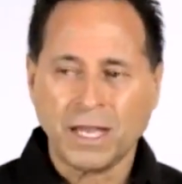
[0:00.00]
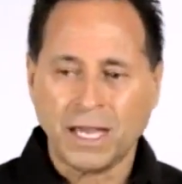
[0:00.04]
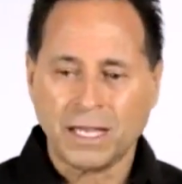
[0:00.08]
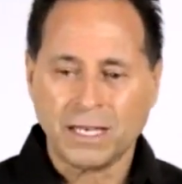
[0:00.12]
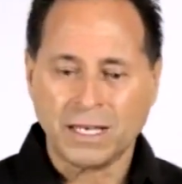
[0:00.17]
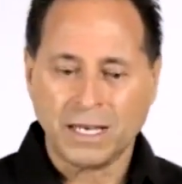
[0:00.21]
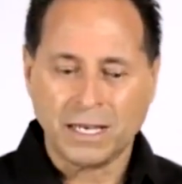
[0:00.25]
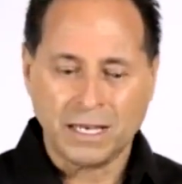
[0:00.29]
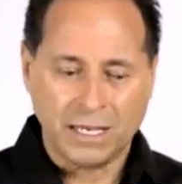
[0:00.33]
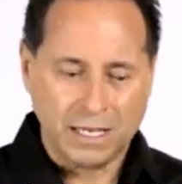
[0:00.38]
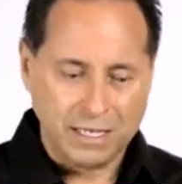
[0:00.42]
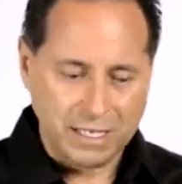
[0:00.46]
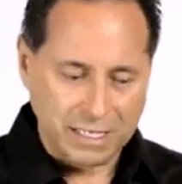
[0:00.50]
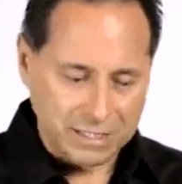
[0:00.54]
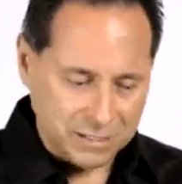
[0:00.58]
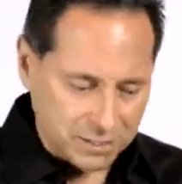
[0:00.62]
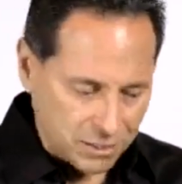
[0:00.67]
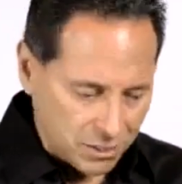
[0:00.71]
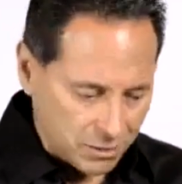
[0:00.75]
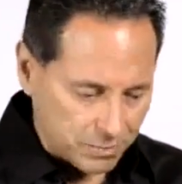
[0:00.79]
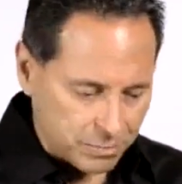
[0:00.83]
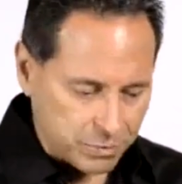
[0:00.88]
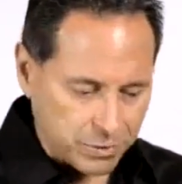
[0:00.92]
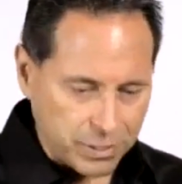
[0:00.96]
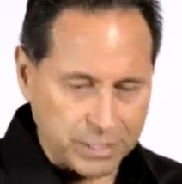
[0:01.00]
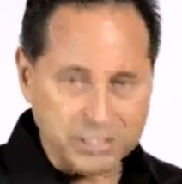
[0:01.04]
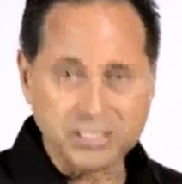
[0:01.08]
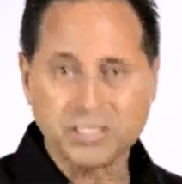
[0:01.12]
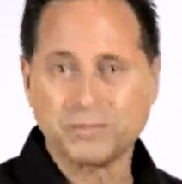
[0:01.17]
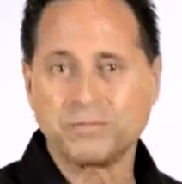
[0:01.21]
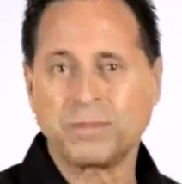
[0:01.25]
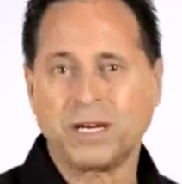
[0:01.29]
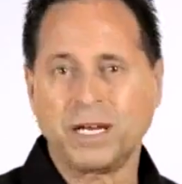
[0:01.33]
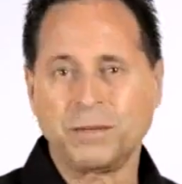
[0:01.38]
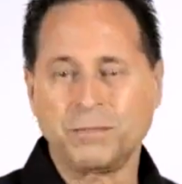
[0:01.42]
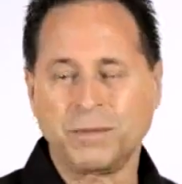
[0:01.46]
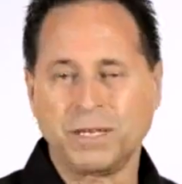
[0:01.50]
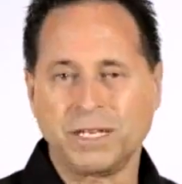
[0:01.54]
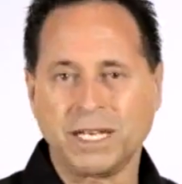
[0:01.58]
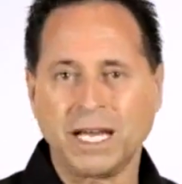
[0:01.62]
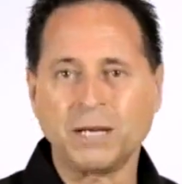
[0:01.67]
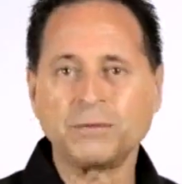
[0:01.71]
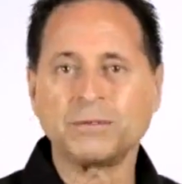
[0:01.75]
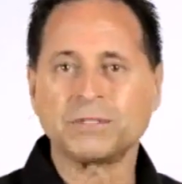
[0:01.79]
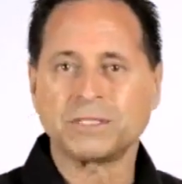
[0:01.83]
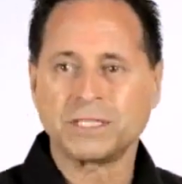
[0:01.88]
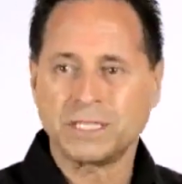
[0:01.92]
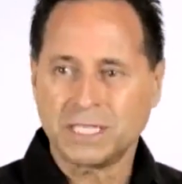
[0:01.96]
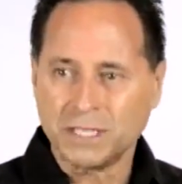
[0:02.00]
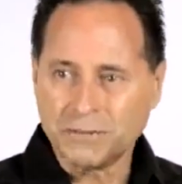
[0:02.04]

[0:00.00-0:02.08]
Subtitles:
And I saw a presence by me. And I was